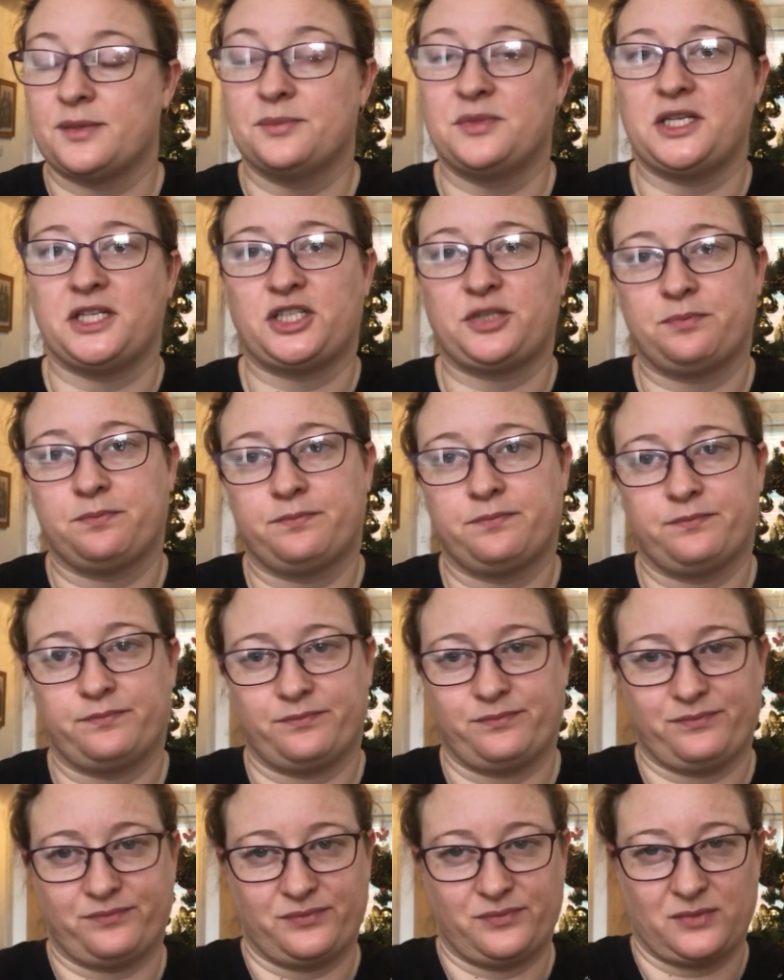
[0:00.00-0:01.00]
dish
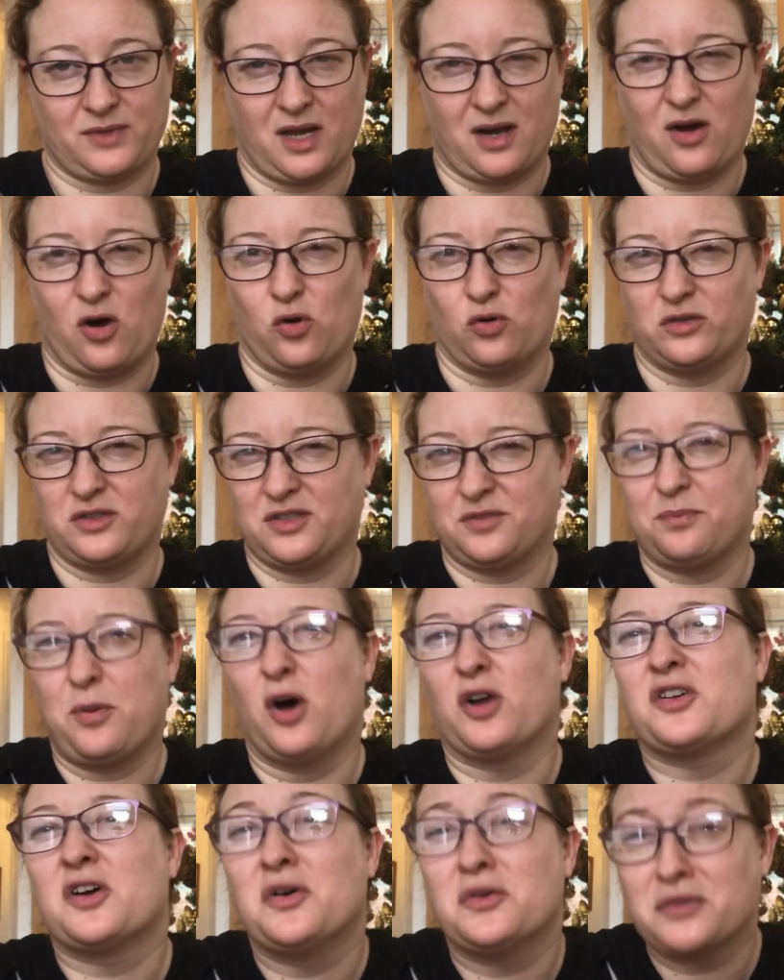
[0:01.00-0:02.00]
holders,
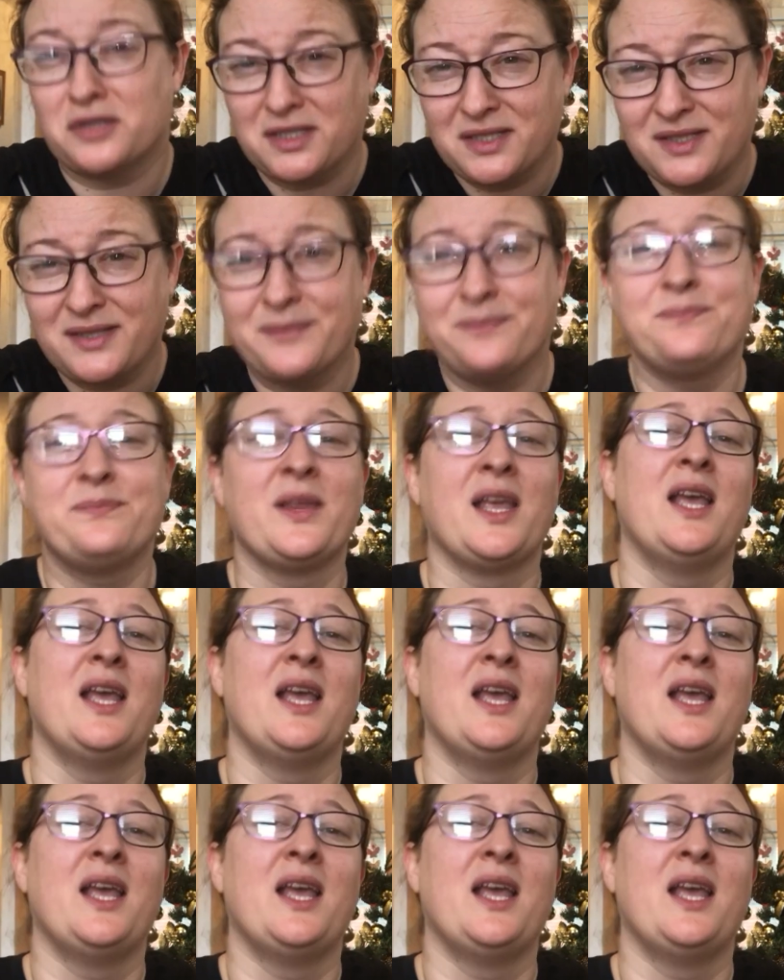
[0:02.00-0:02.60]
pot holders,